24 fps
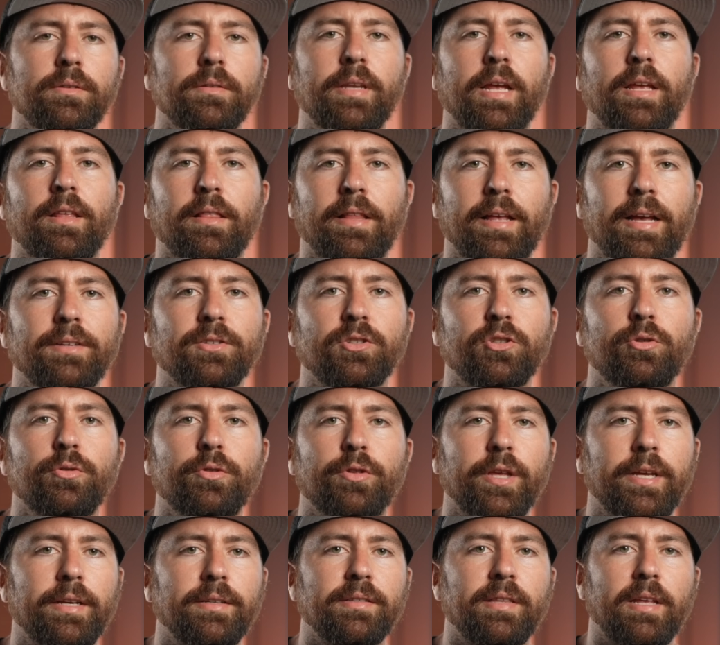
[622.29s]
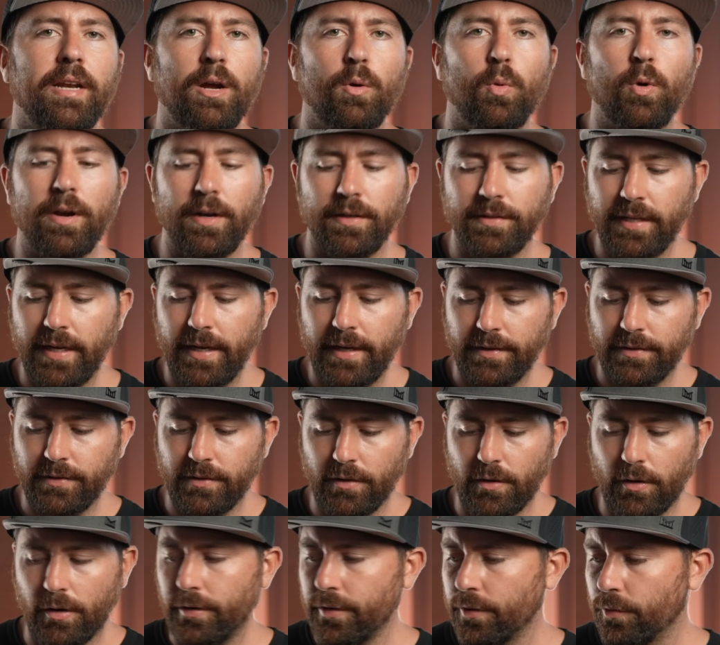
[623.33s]
Now the last two things that I want to test
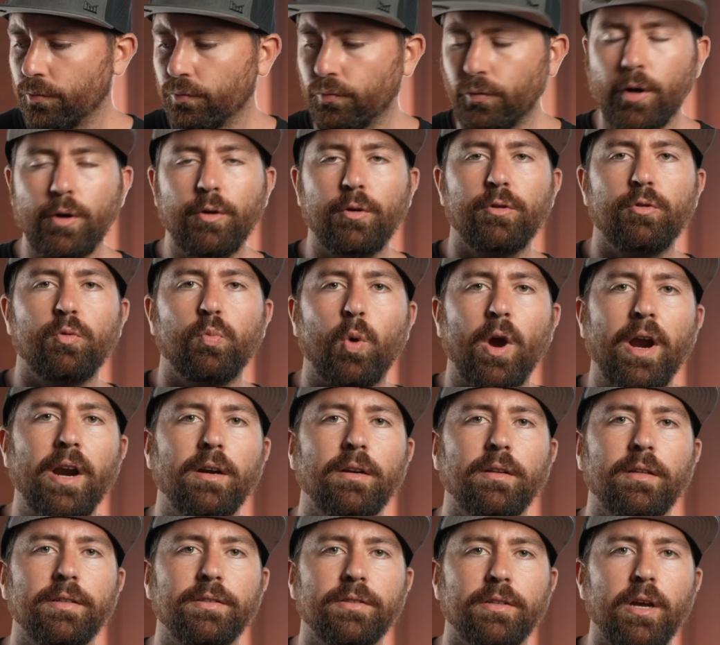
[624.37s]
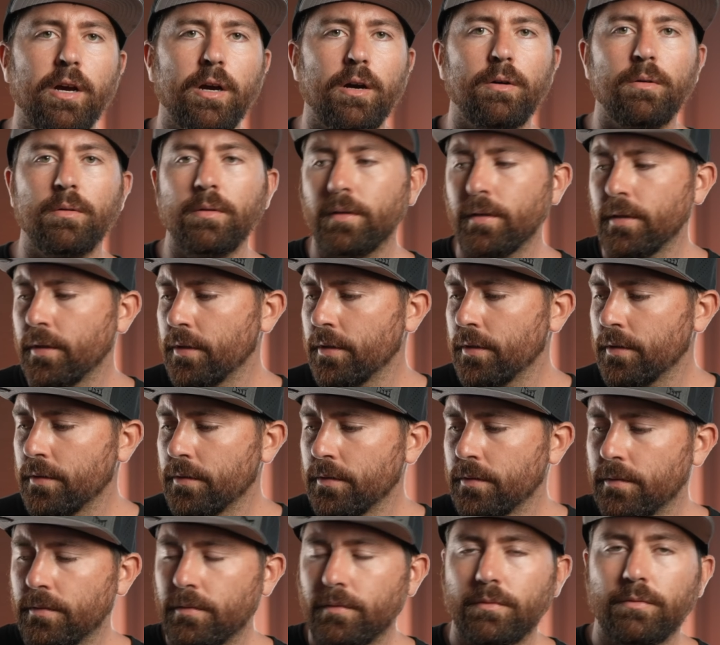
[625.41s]
are the Rode Wireless Go,
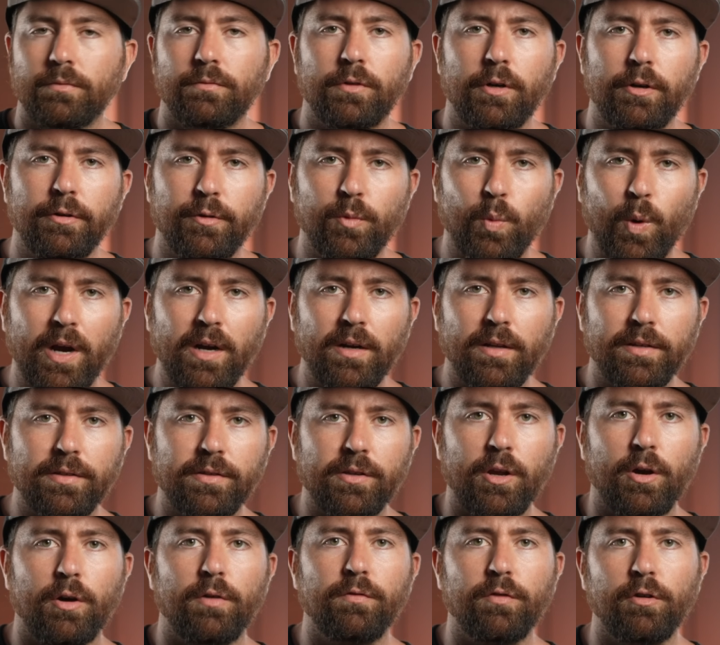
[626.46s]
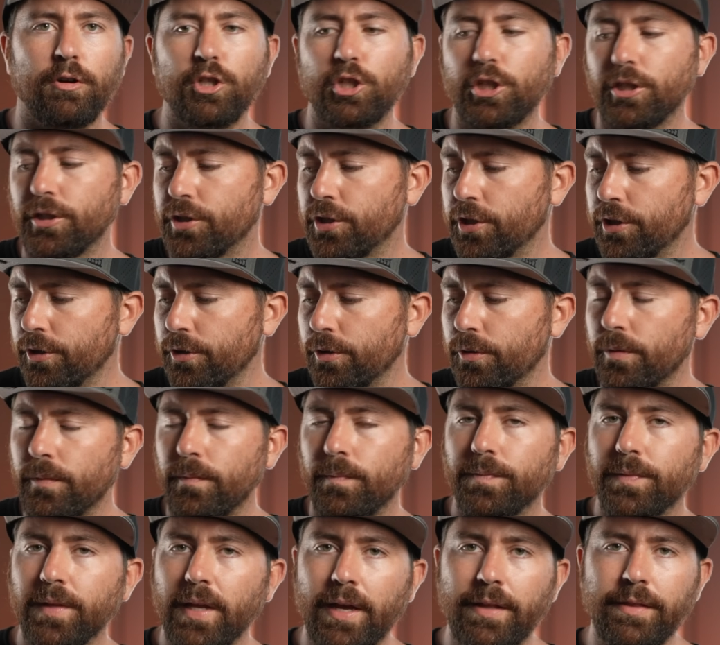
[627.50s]
Rode Wireless Go version two,
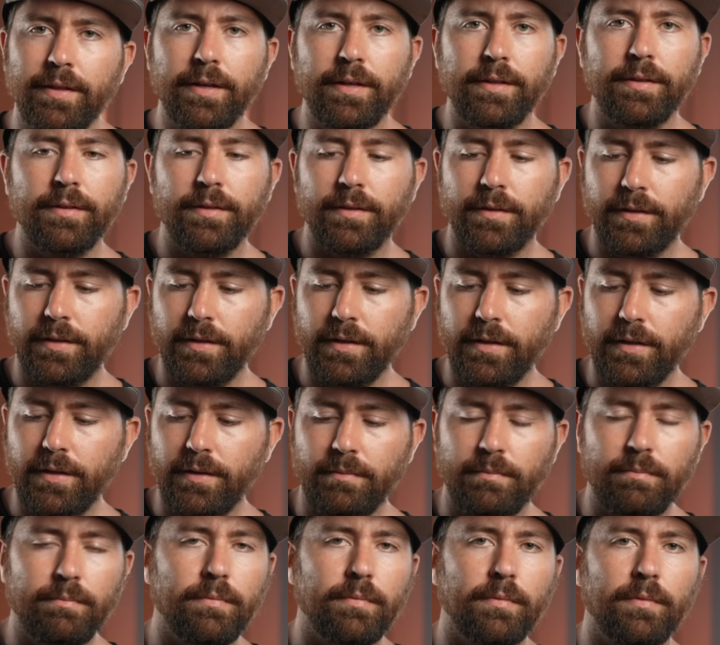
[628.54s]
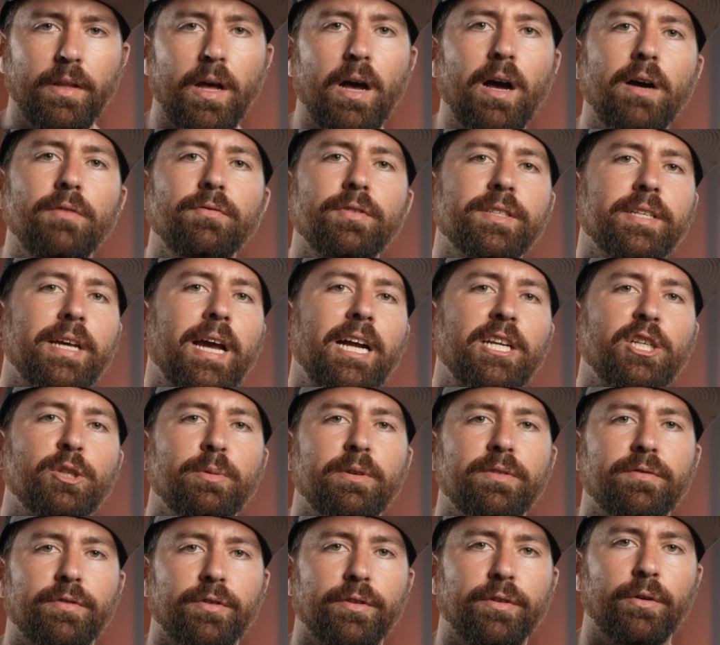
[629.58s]
and then the Lav
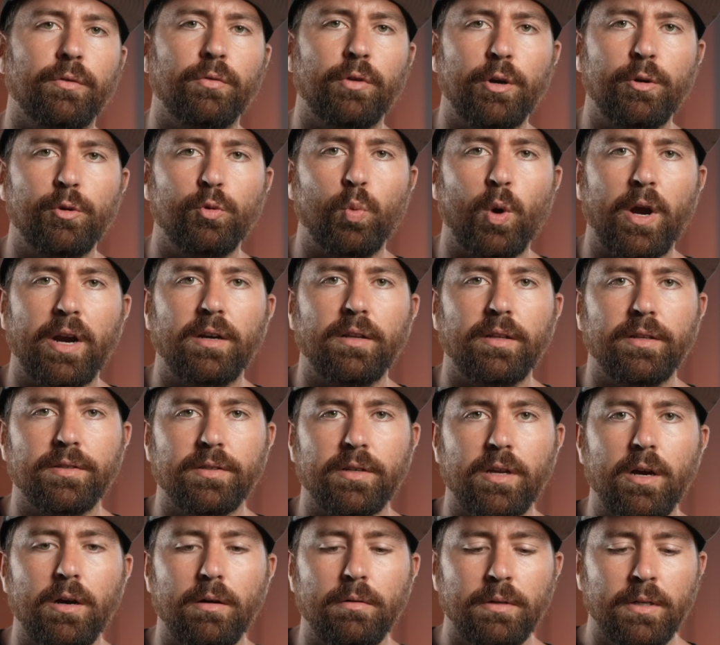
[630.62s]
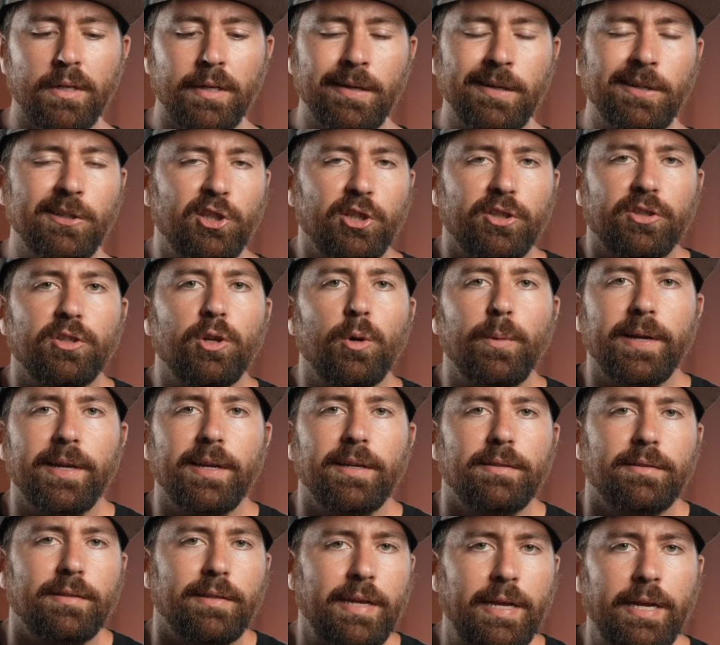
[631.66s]
attachment for the Rode Wireless Go, just so we
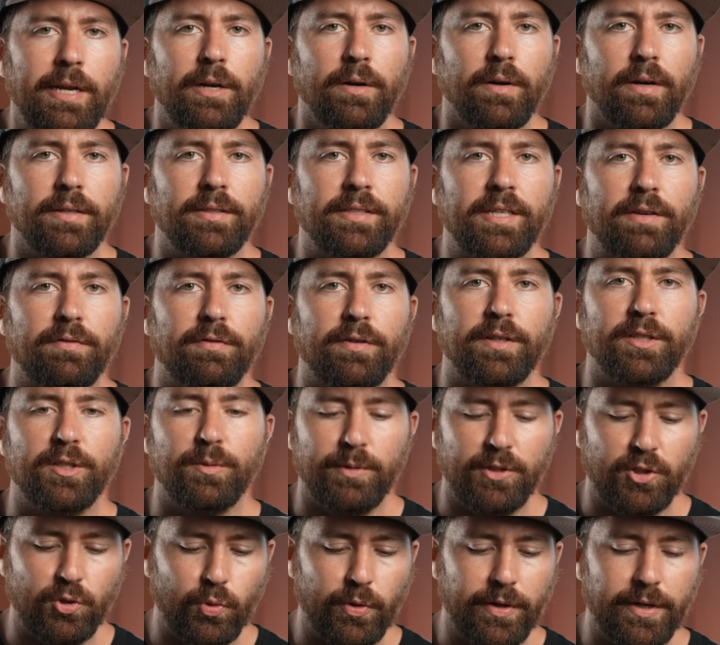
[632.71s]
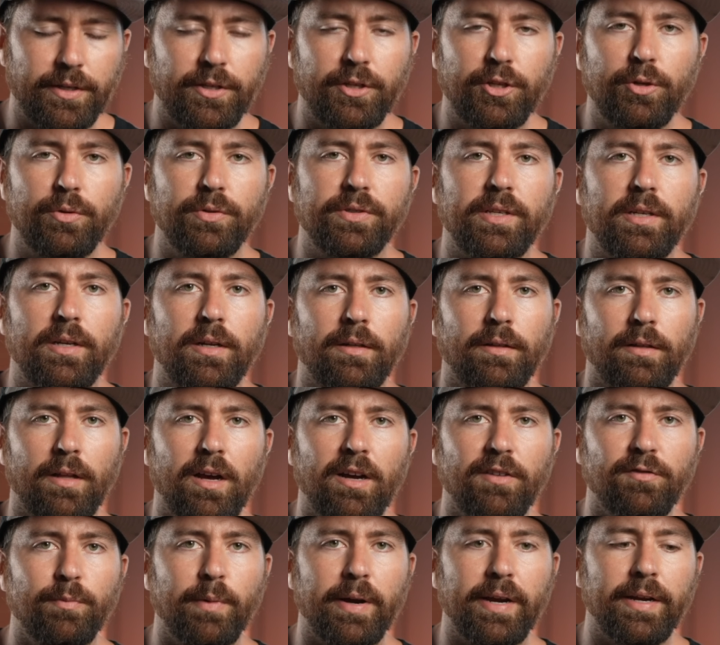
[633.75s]
could hear a difference between using a
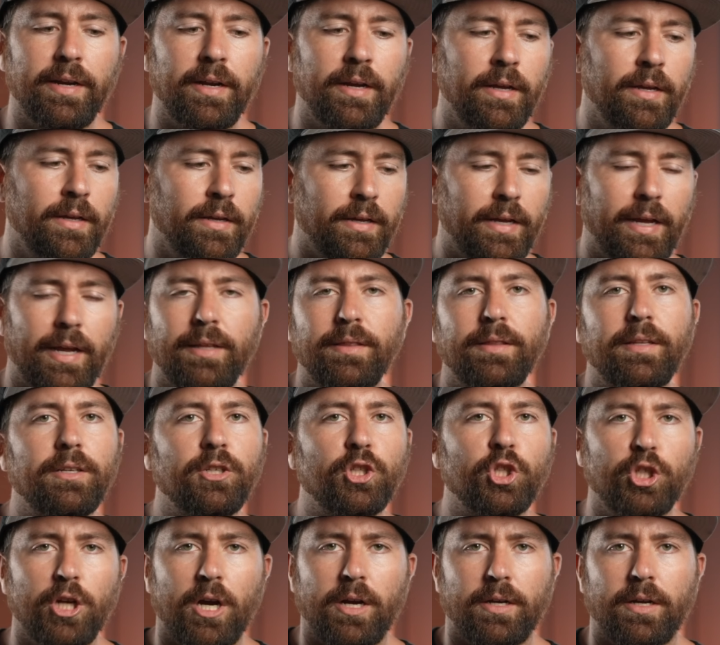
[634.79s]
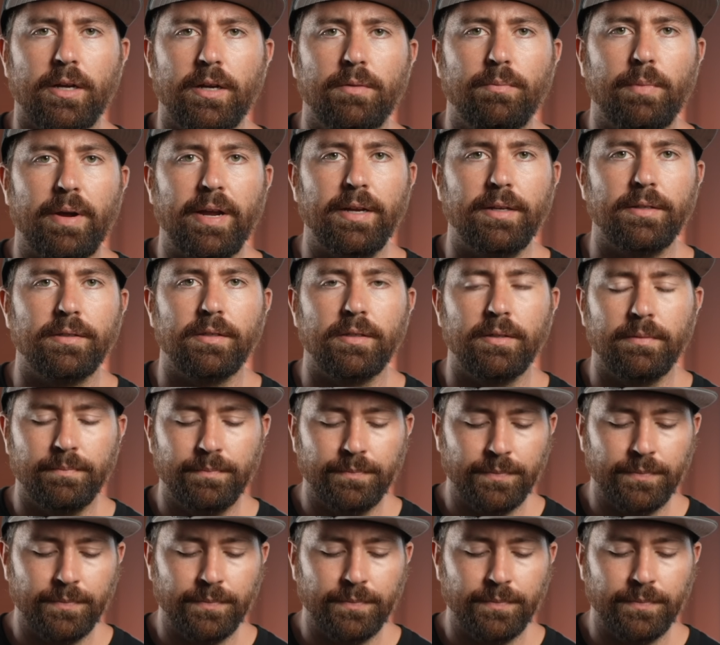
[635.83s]
Lav mic and these shotgun mics.